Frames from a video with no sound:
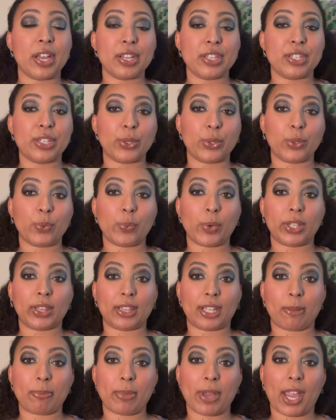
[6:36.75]
2-in-1
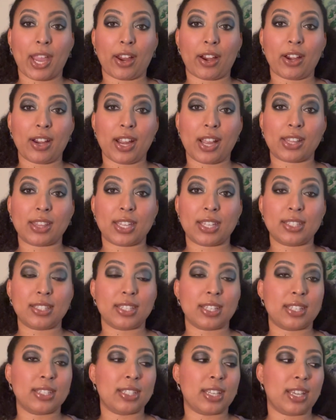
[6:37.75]
lip pair, and this is